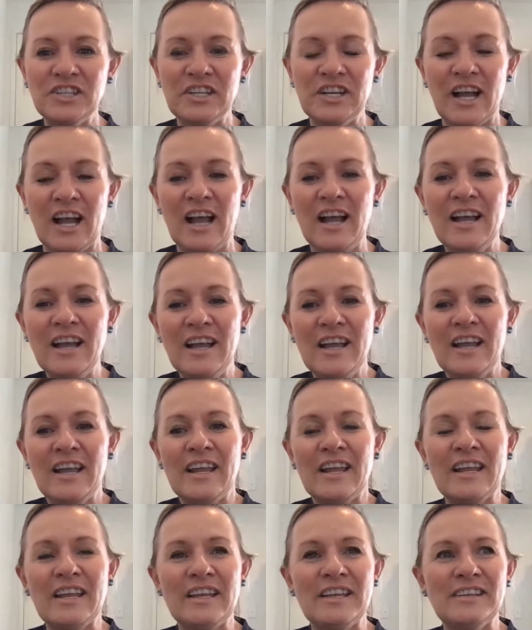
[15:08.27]
year
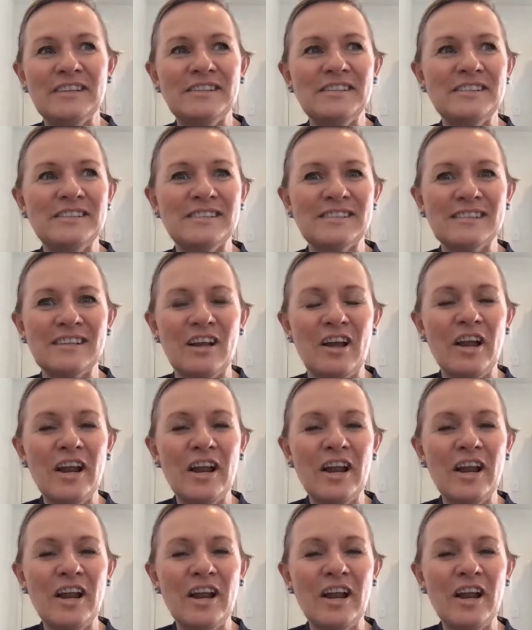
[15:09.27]
is,